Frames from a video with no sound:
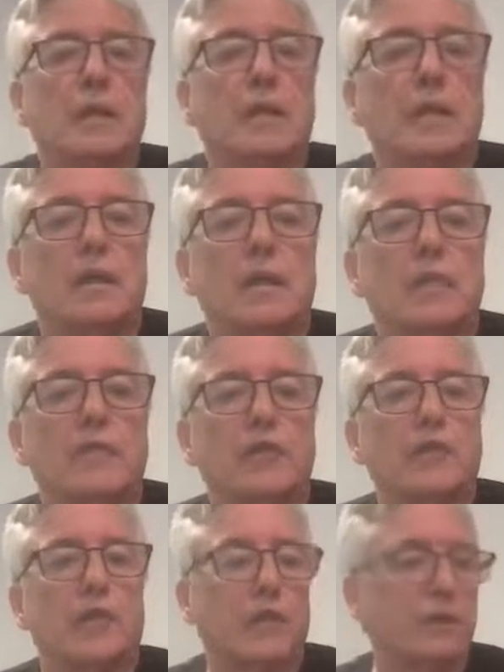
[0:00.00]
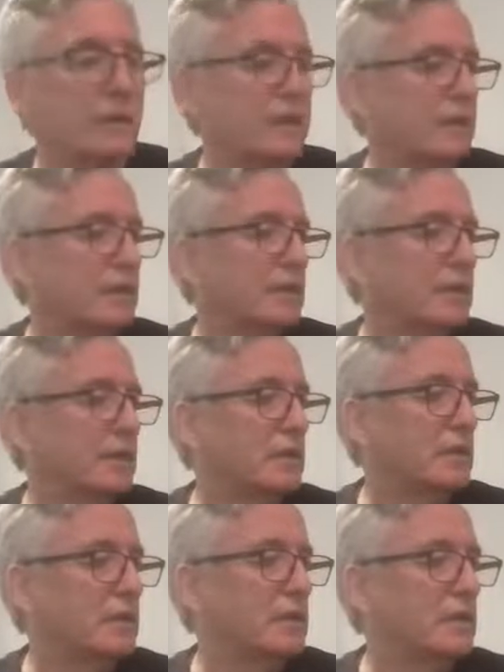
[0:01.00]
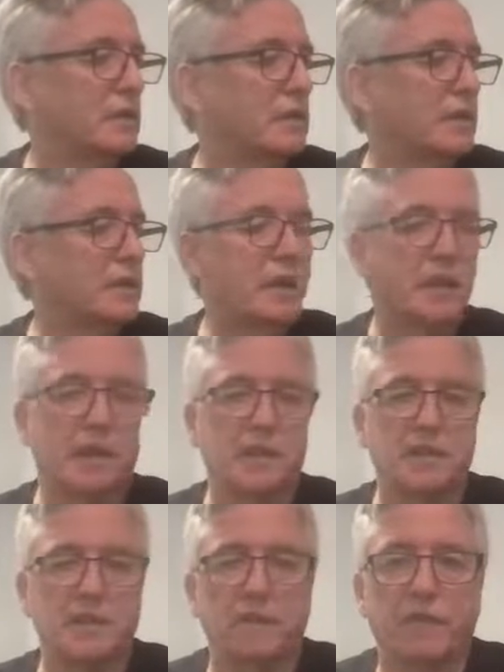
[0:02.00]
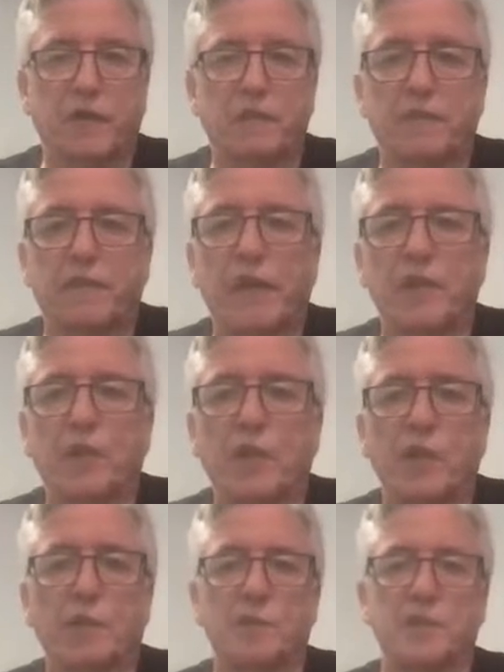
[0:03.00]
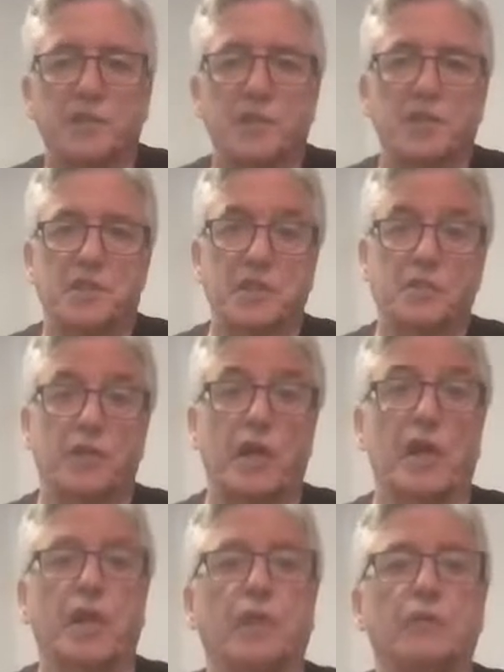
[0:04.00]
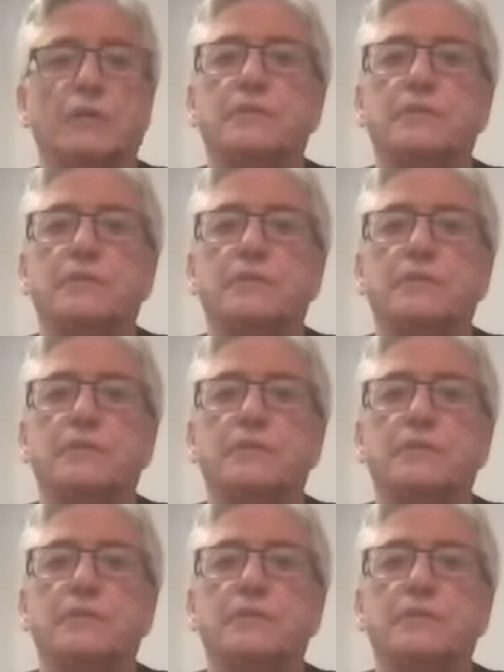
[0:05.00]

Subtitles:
I'll have a look around, see if I can find one of those just to try it out.